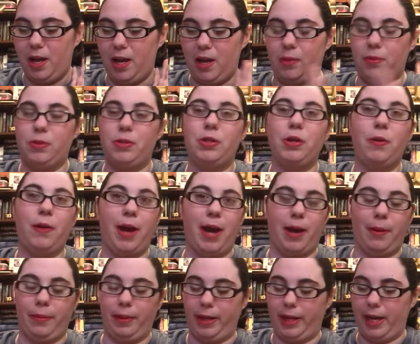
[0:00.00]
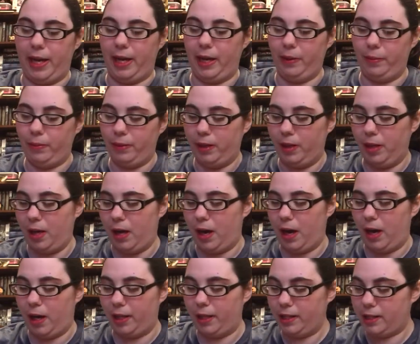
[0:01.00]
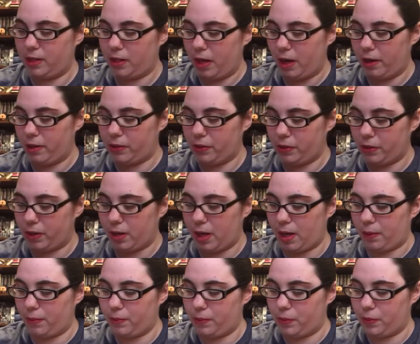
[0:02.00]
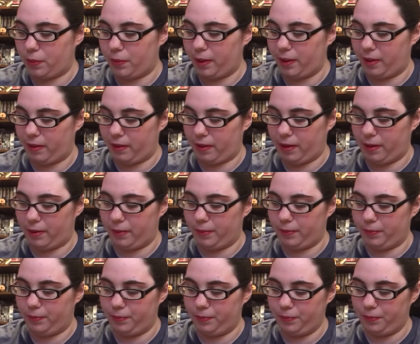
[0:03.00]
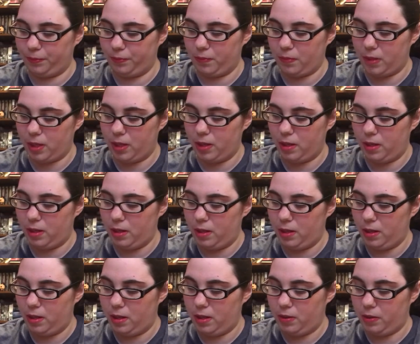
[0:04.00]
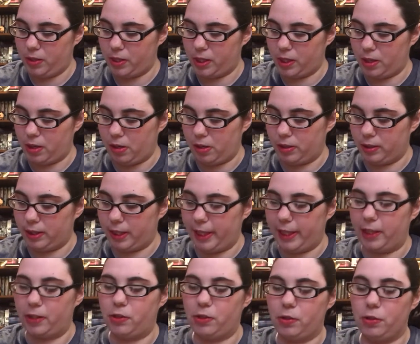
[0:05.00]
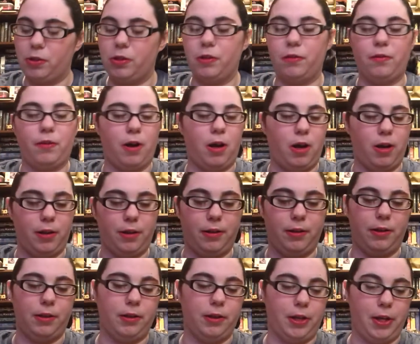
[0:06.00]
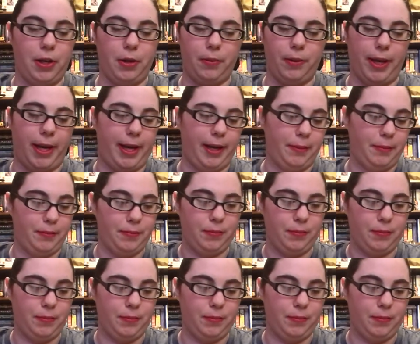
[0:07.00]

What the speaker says: I'm so happy it came. This also comes with, what's it called? An exclusive author Q&A.